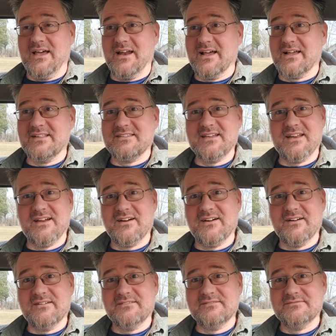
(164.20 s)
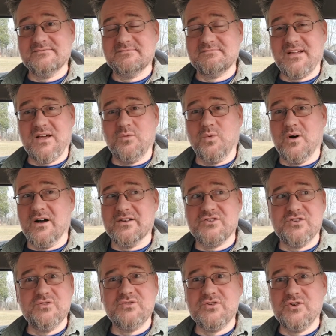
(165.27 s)
and I can sit here and
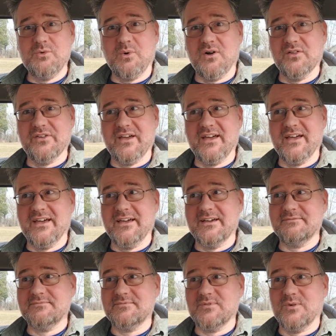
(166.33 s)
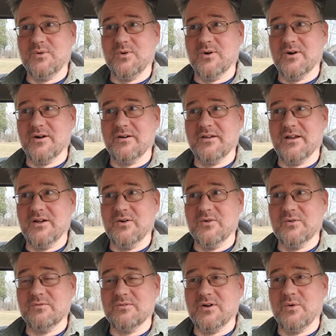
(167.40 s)
watch YouTube all day or, you
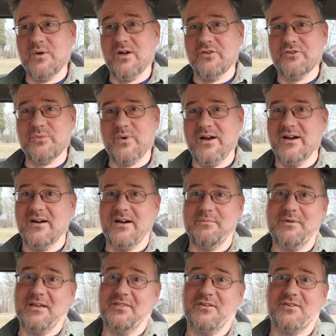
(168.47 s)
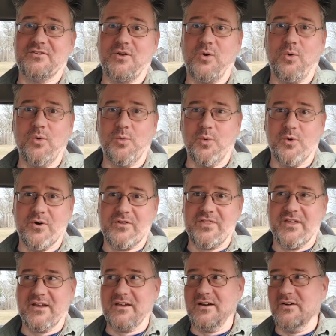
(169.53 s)
know, go elsewhere. I mean, there's the whole war
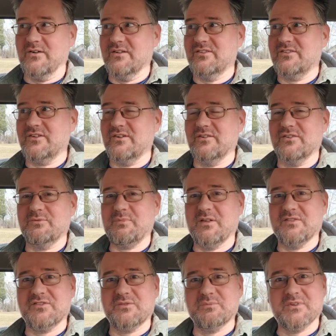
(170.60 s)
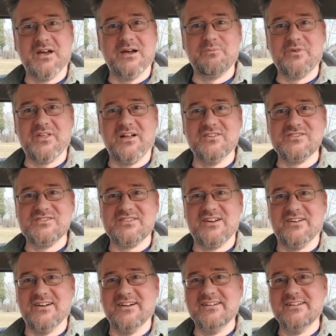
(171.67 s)
thing going, so spend some time with Al
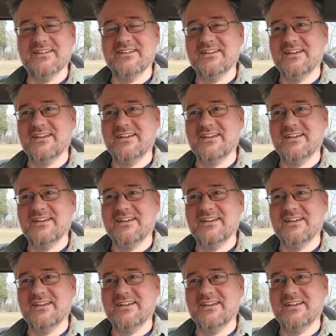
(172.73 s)
Jazeera.